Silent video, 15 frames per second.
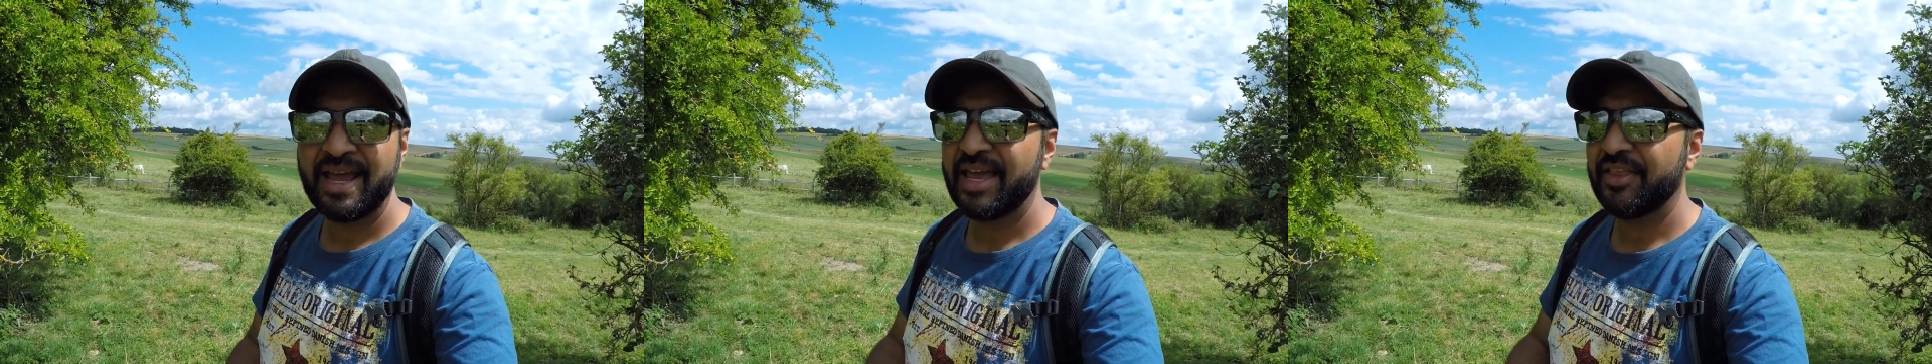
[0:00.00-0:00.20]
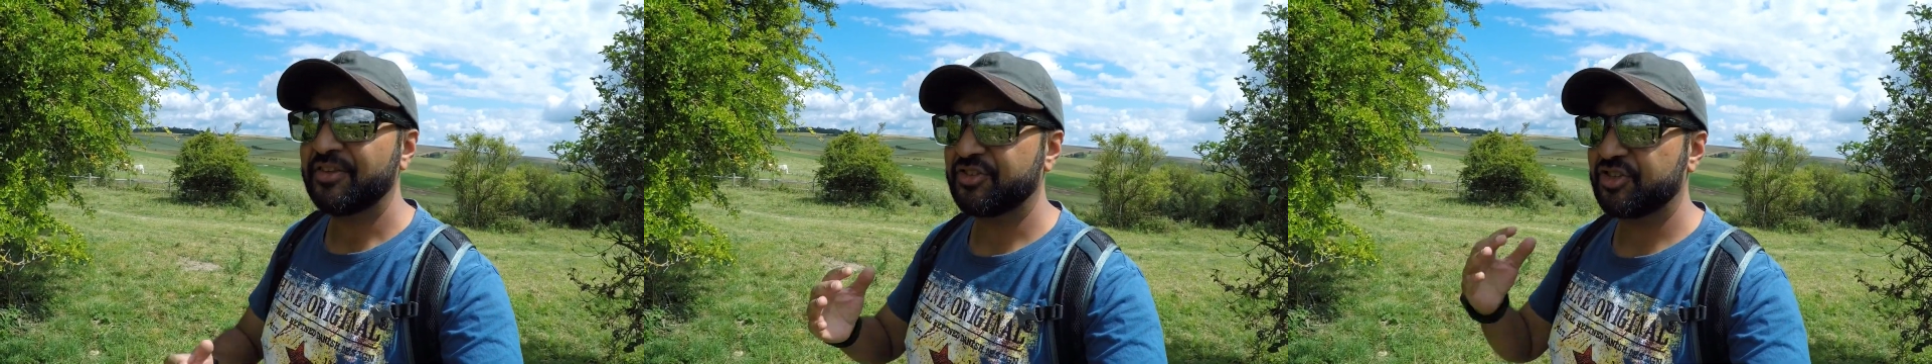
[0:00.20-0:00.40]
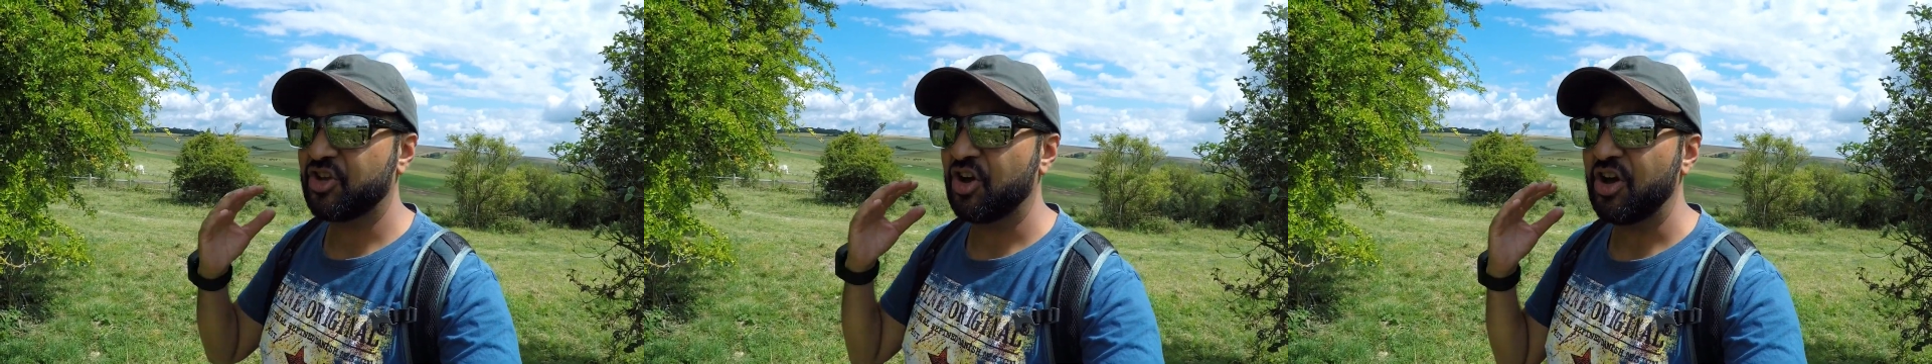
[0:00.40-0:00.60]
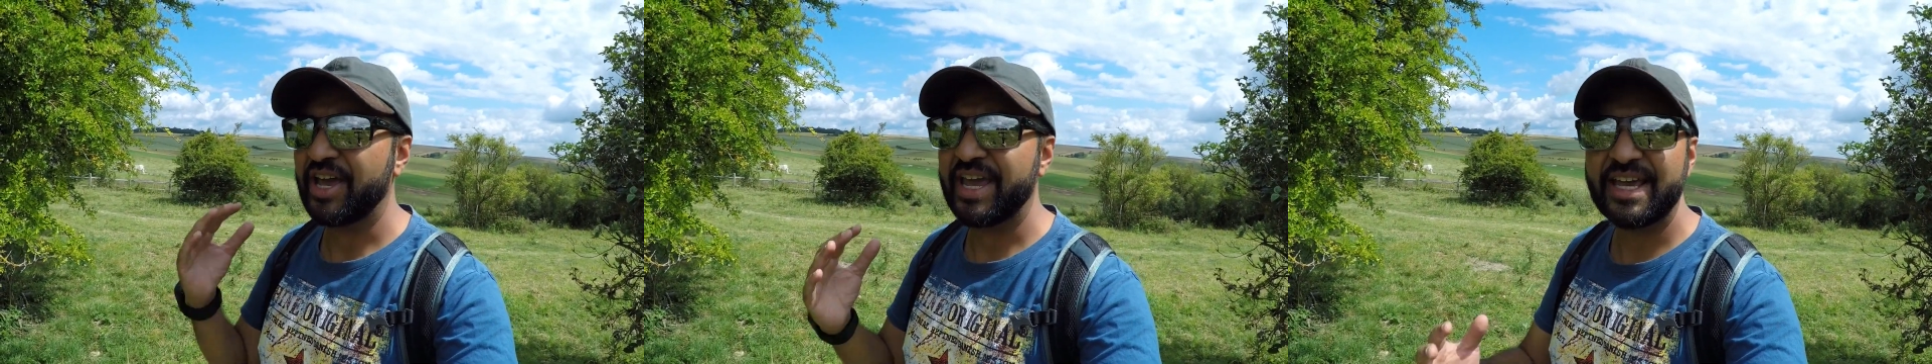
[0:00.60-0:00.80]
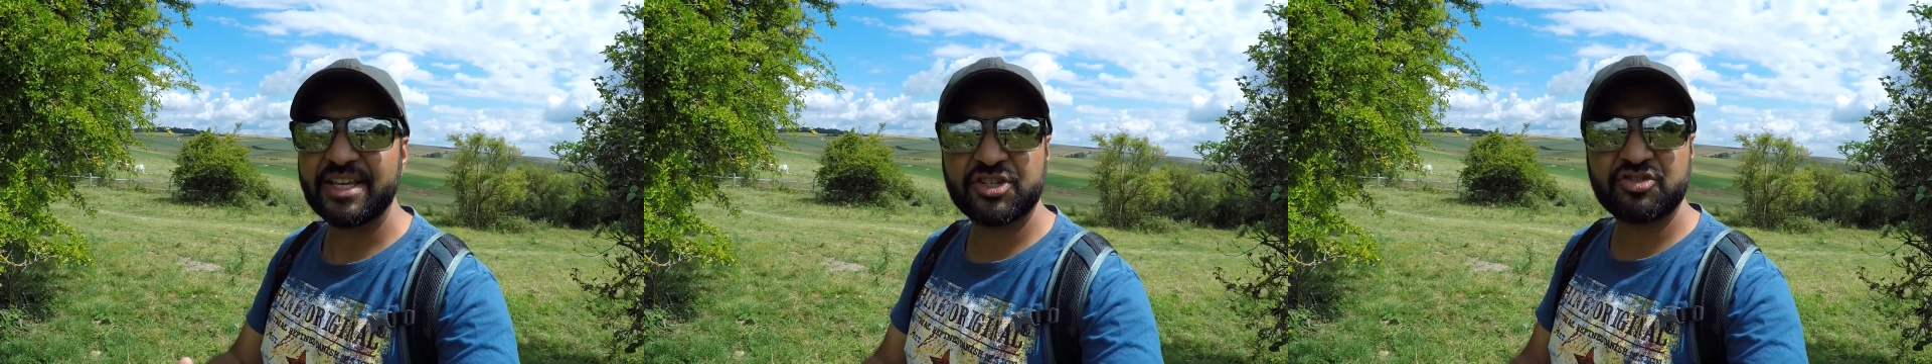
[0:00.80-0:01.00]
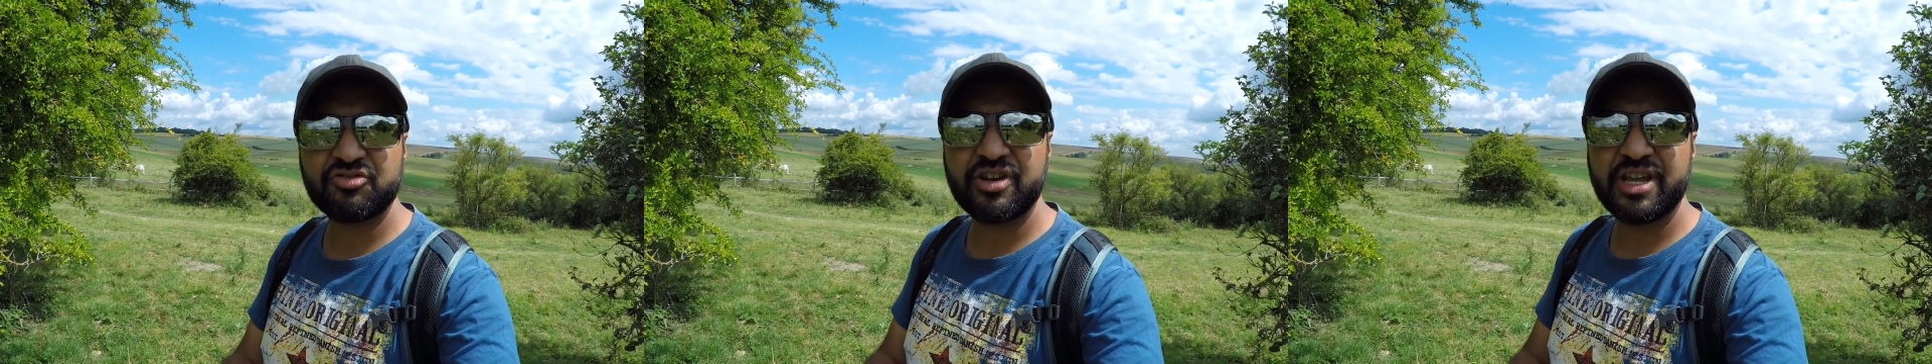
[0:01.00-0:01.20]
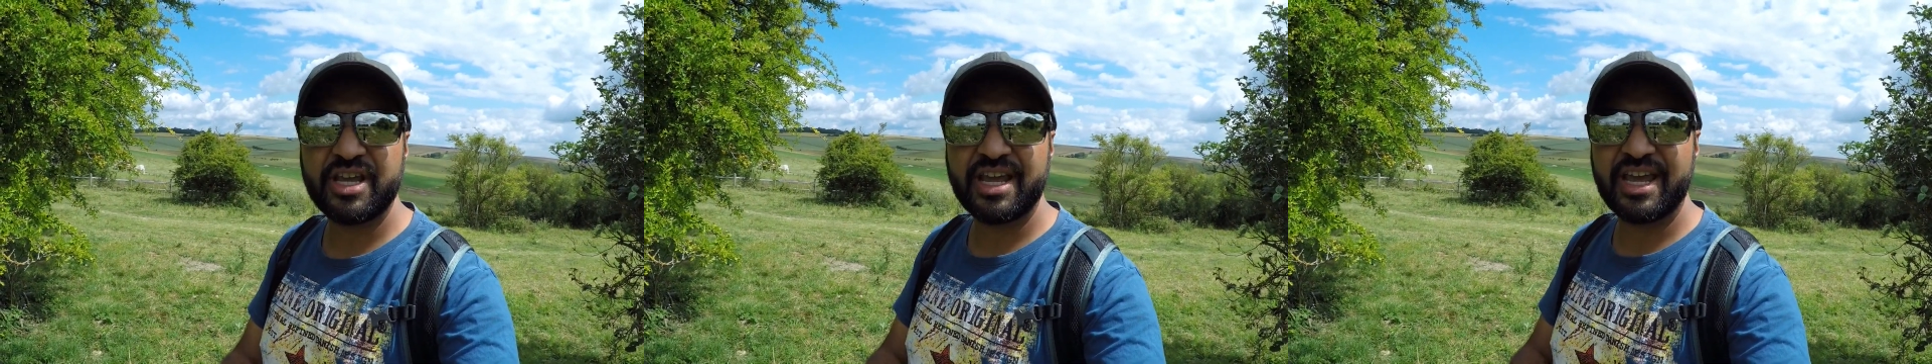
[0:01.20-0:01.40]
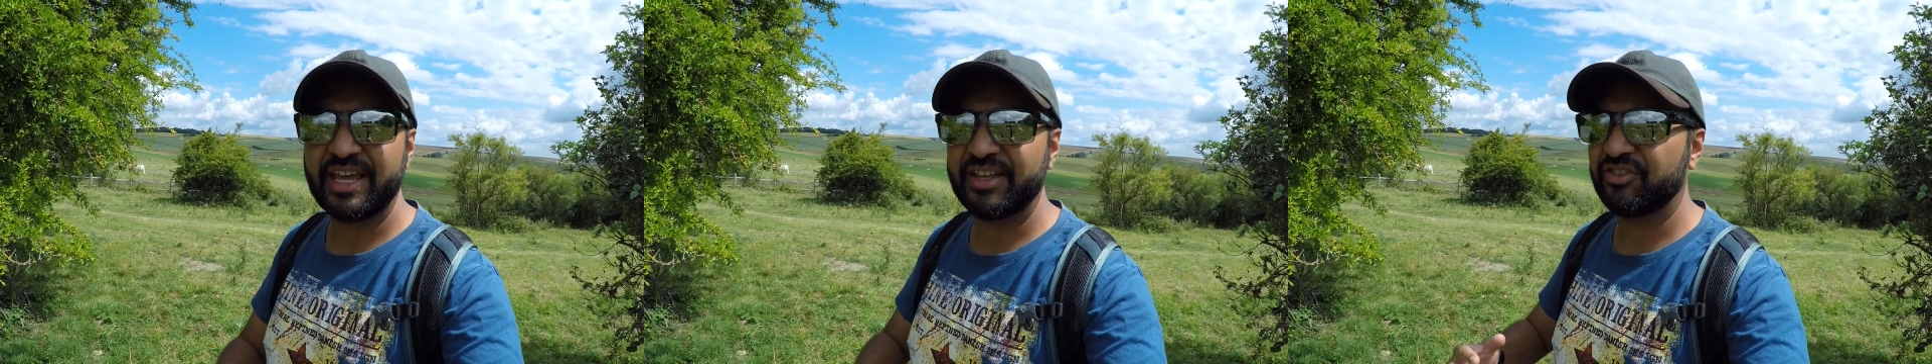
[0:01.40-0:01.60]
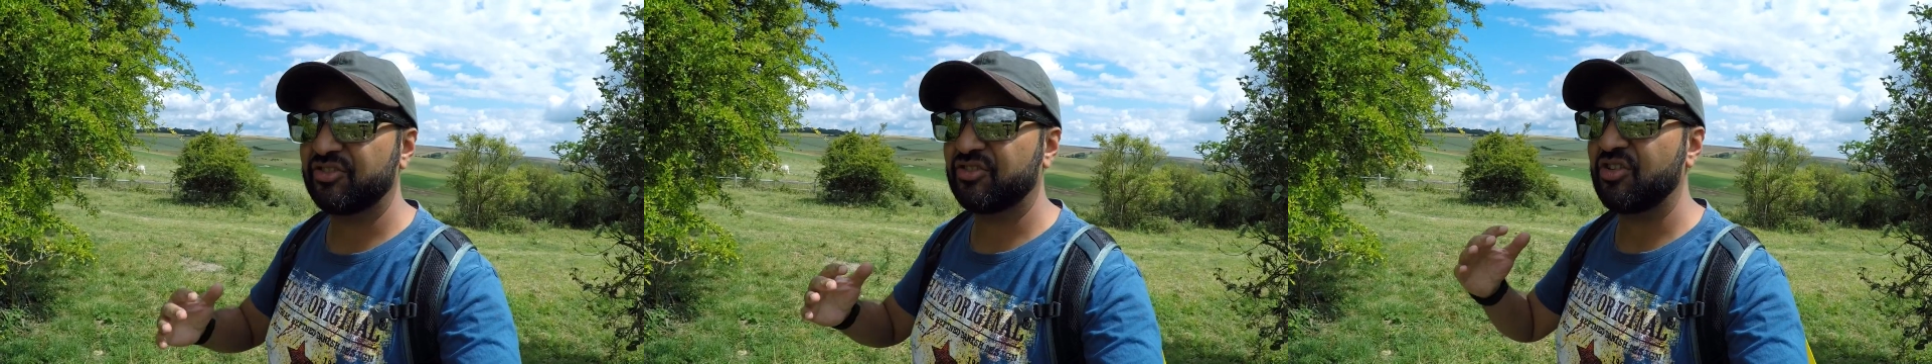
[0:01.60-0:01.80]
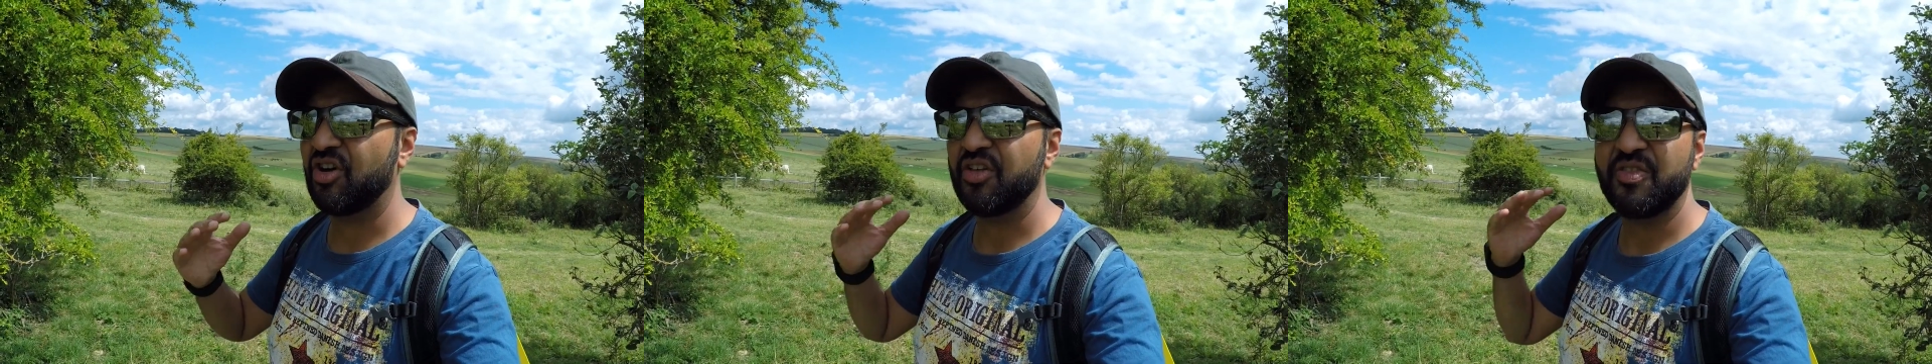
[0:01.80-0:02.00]
It's got history, it's
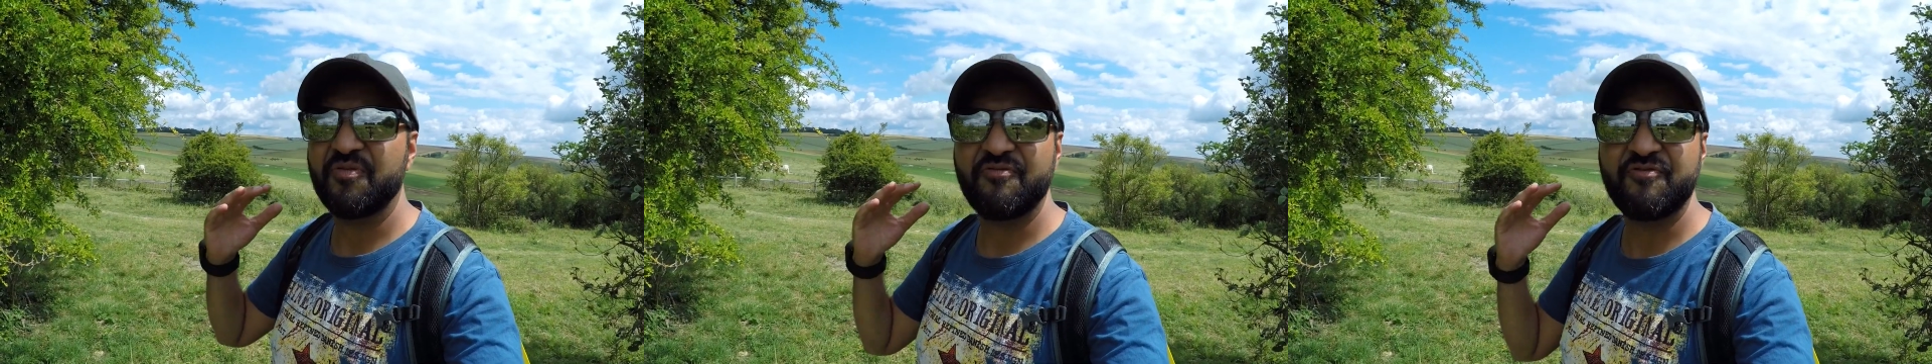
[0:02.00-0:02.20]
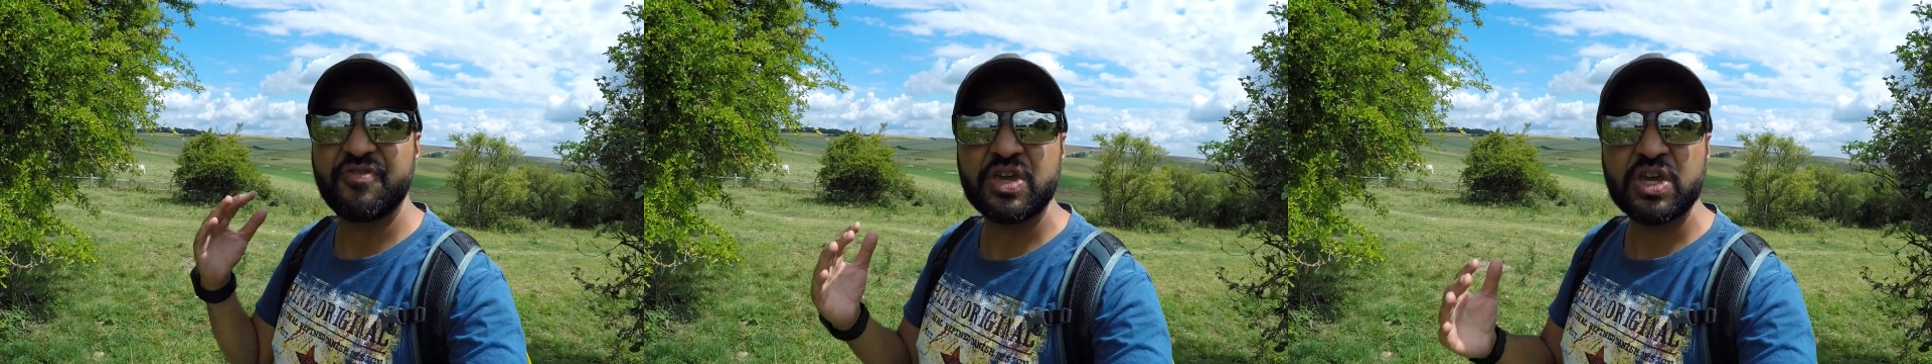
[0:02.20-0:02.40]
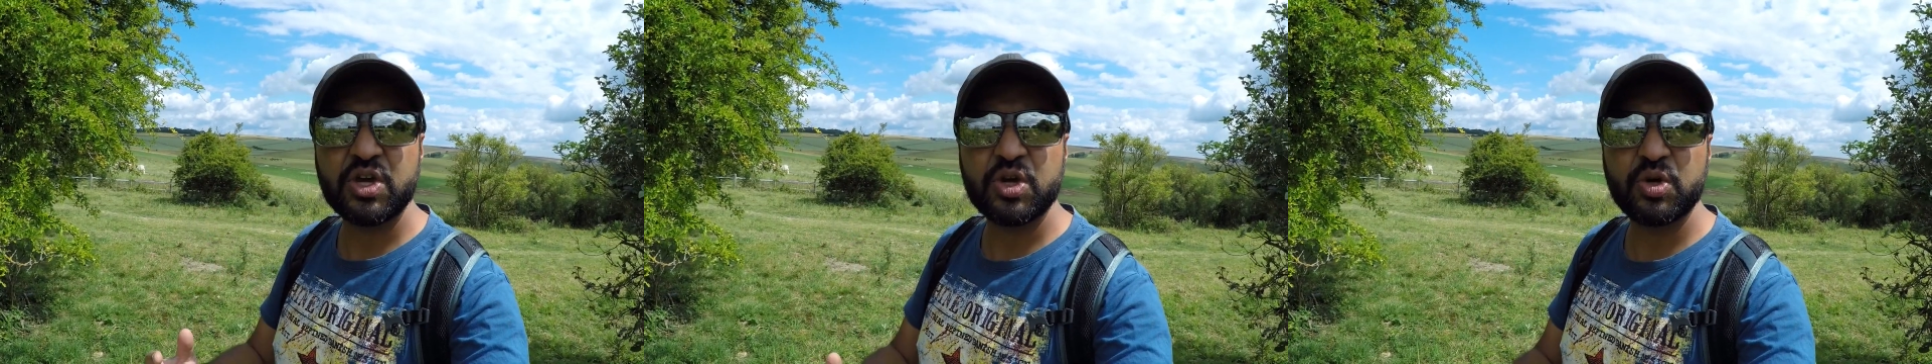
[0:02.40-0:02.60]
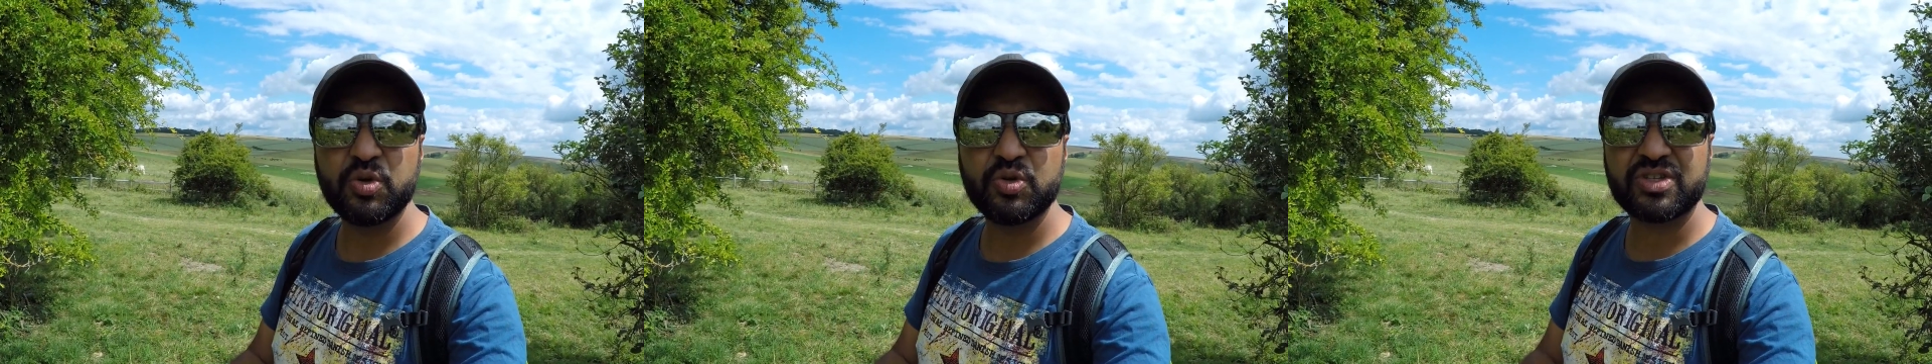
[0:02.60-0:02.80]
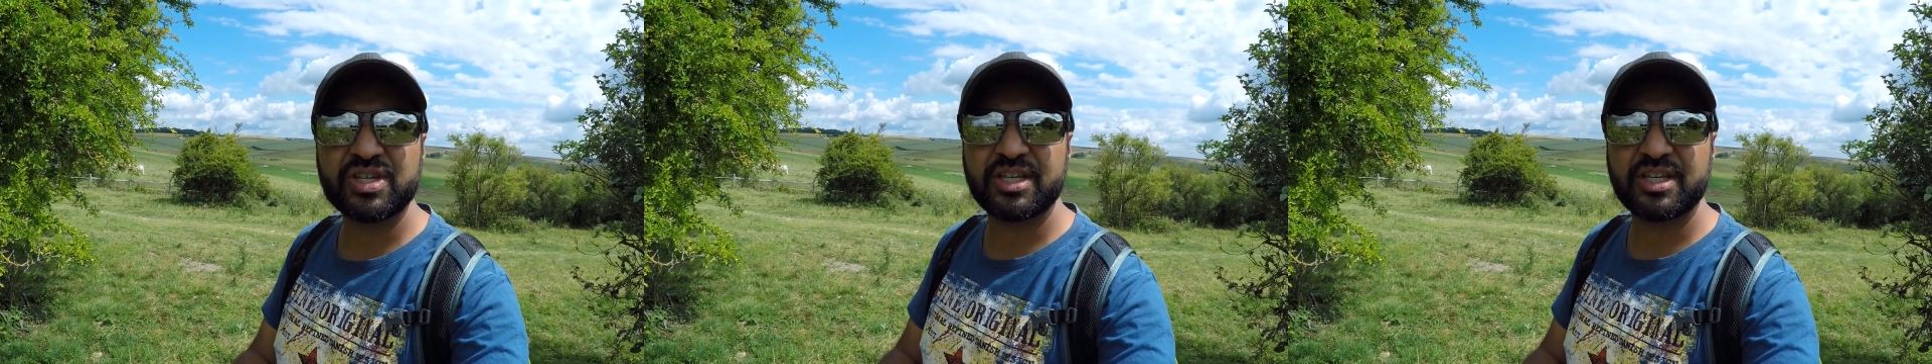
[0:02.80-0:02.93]
got views,